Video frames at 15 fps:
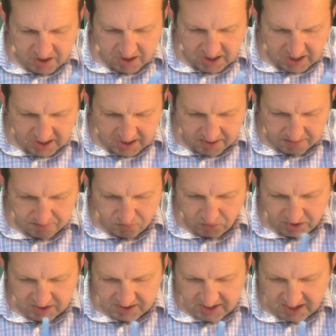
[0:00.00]
um, we
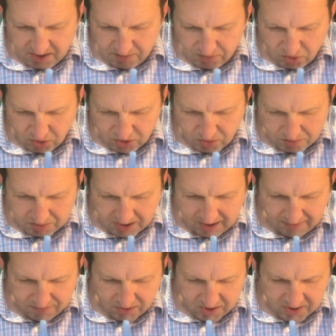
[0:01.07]
can say, according to Rabbi
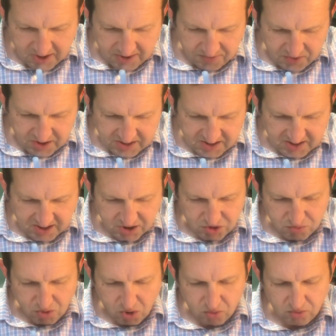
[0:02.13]
Kiva, these things
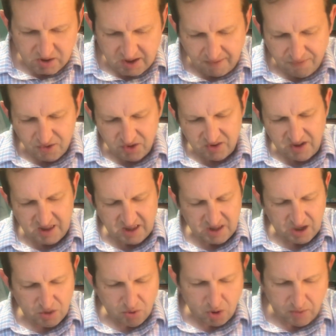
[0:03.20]
grow differently, that they
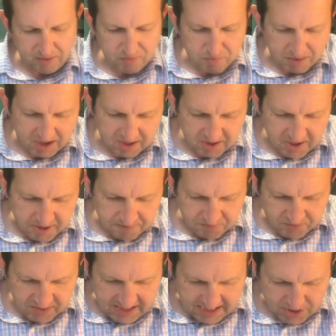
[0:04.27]
grow even by
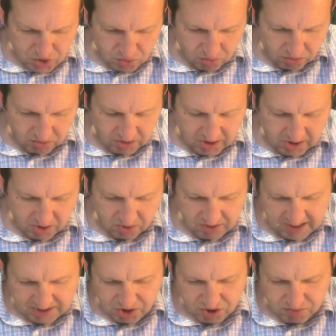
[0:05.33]
natural, uh,
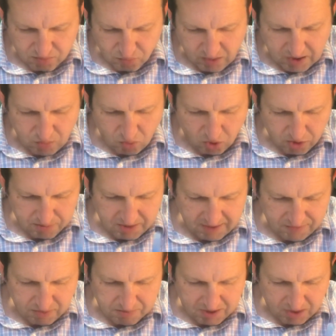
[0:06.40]
not just rainwater, but
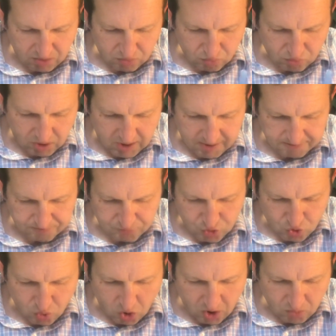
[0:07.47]
even by um,
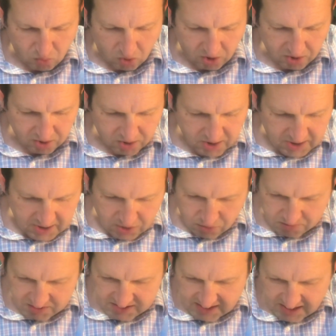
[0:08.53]
drawn water.
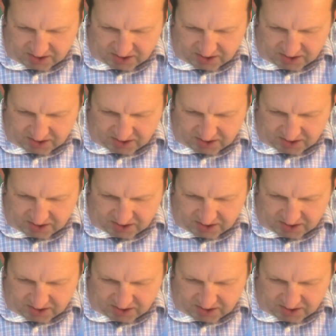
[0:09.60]
So